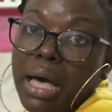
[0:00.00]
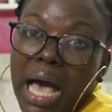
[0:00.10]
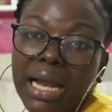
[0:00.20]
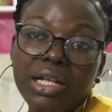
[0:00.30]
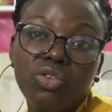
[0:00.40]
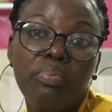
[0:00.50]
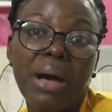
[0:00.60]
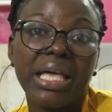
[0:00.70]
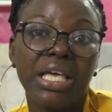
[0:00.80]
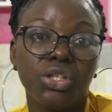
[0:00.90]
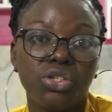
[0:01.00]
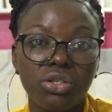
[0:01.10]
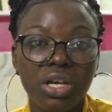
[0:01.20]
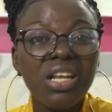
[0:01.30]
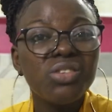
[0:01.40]
I need to
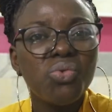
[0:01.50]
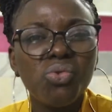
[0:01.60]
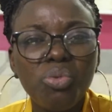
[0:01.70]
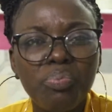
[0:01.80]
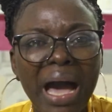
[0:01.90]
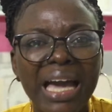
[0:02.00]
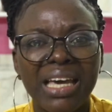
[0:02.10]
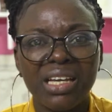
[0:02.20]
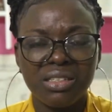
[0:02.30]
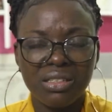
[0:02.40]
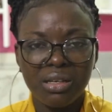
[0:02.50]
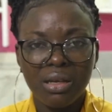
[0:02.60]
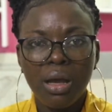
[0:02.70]
package. It is good to package,